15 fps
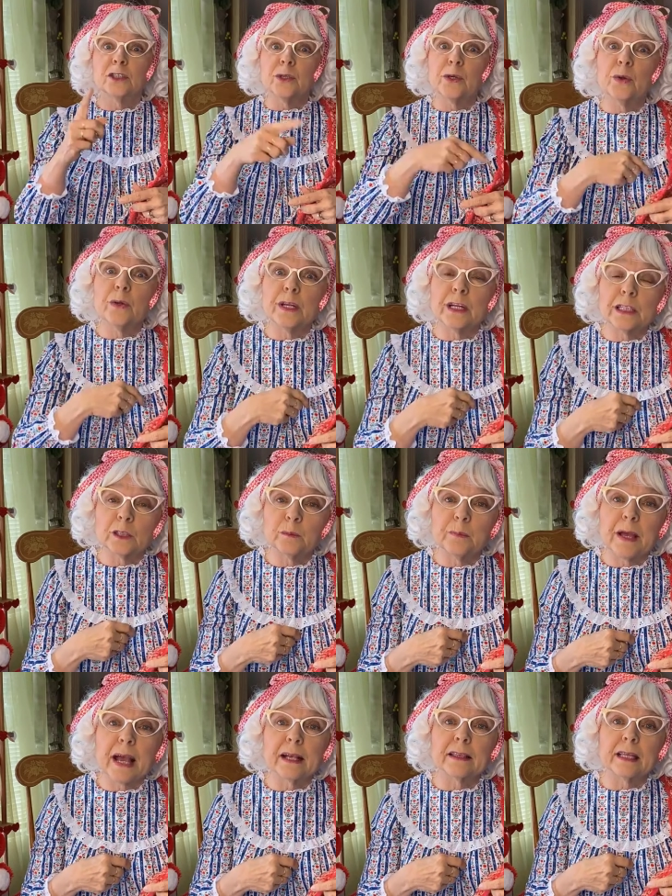so you'd
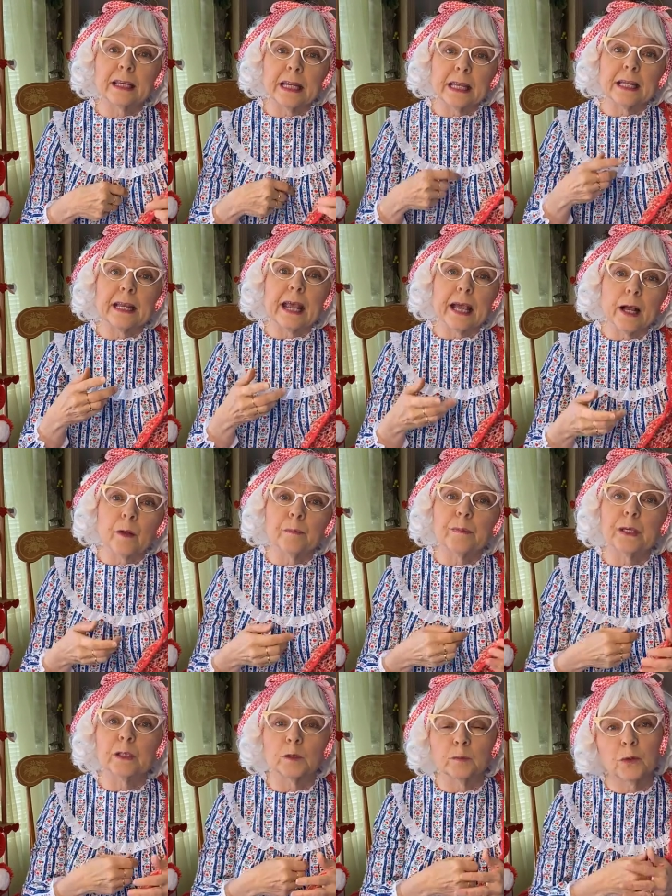expect that he'd help
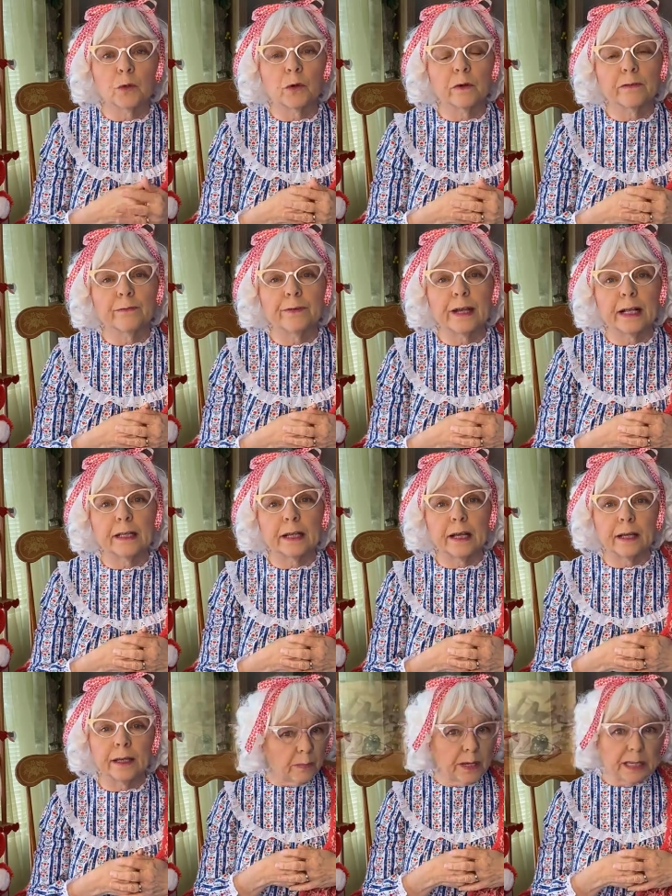this poor
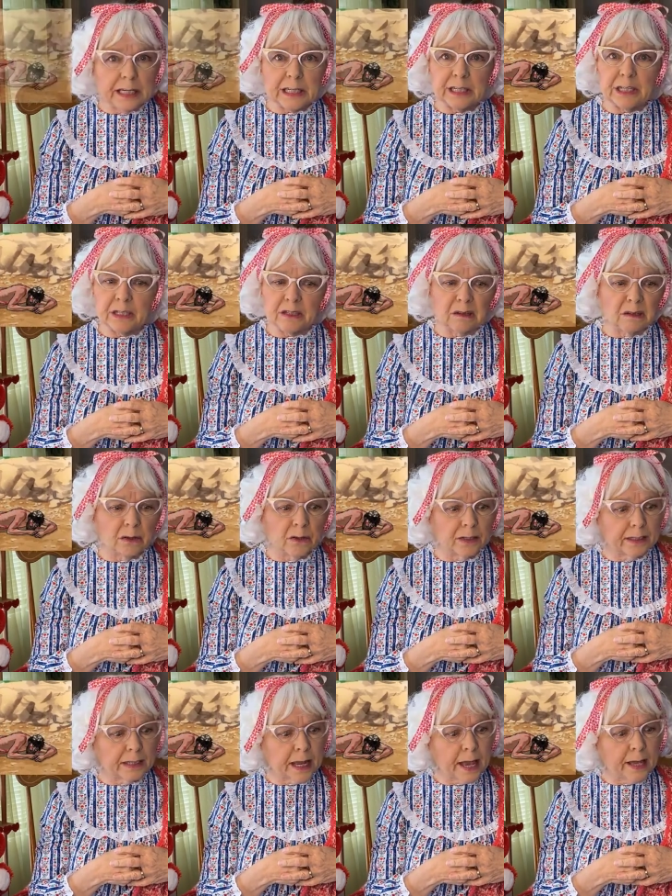fella. But he just
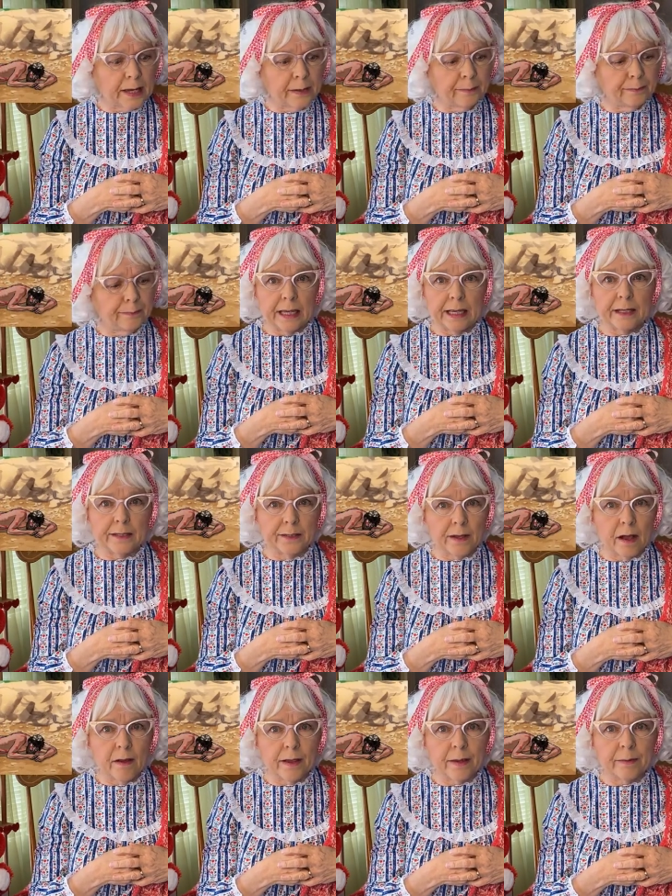looked at him. He
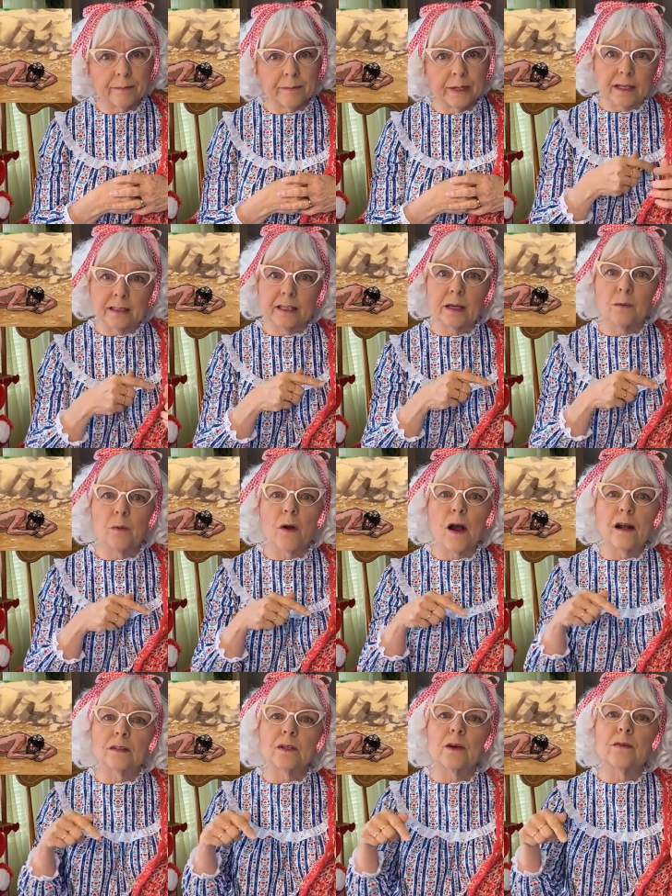saw him because he
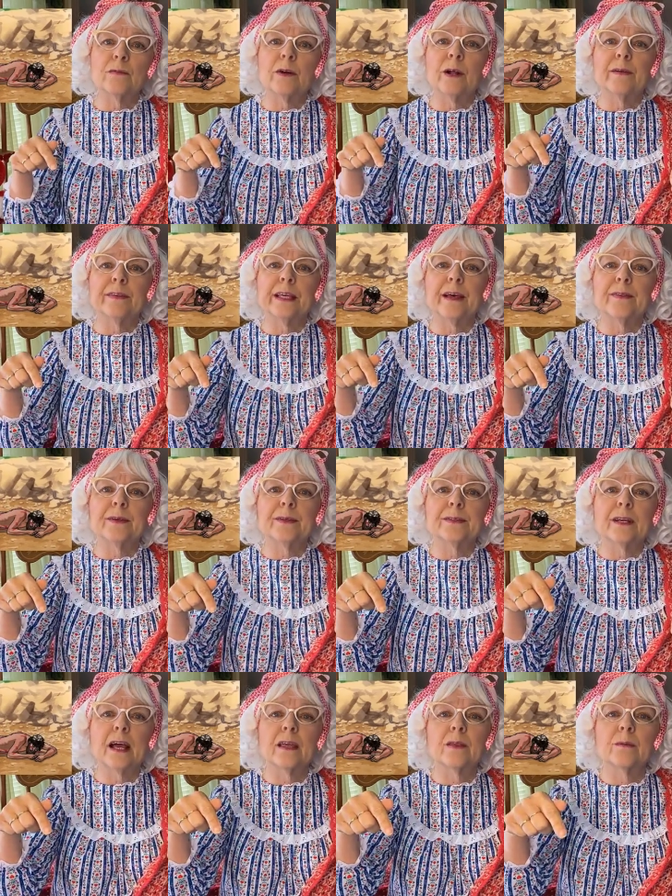walked over on the other
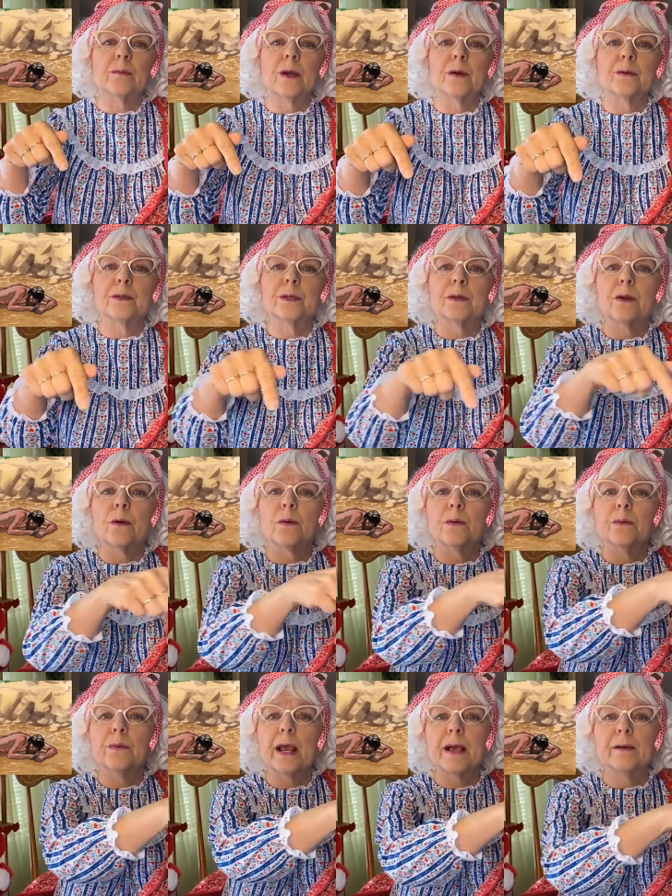side of the road to go
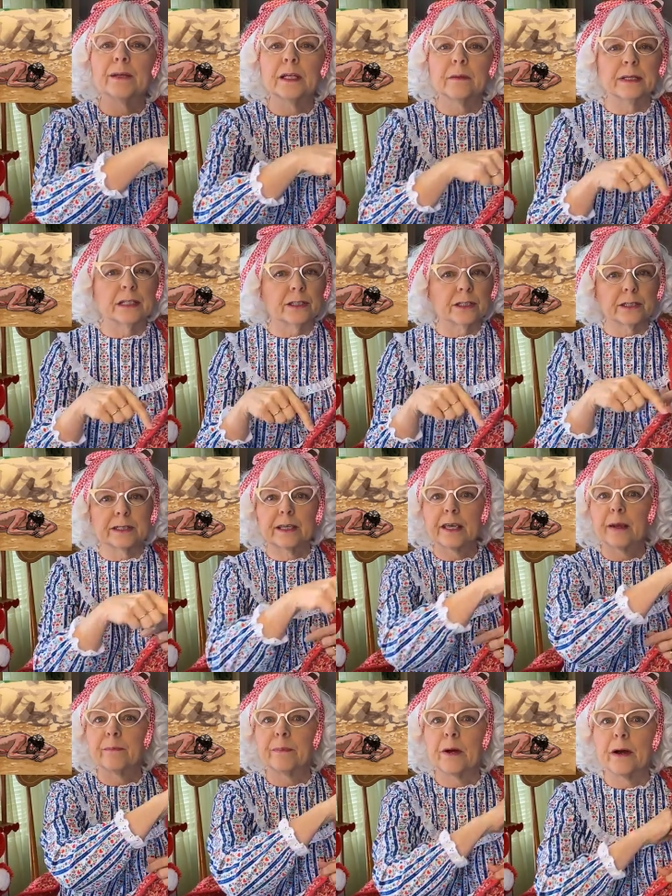around him and just
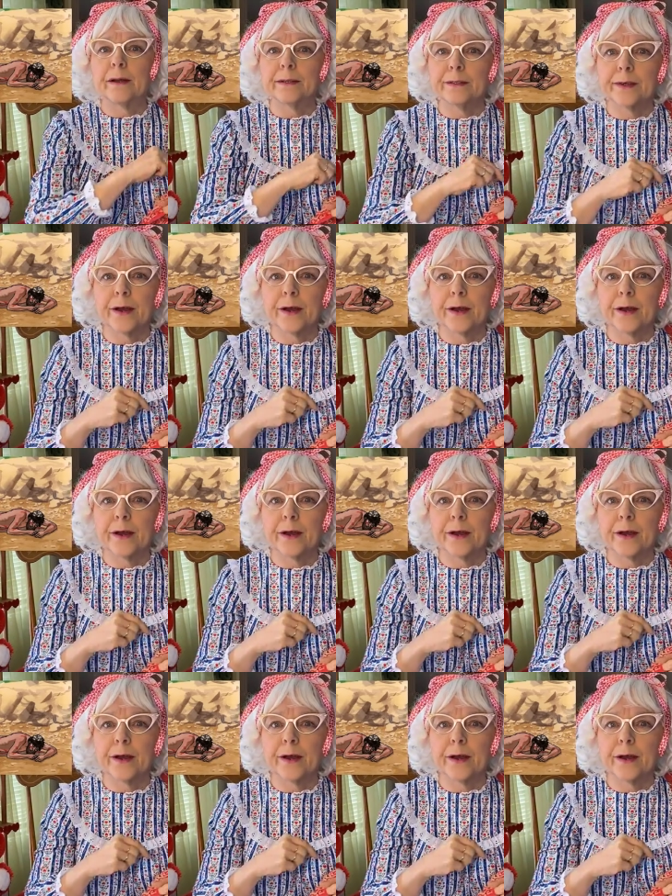kept on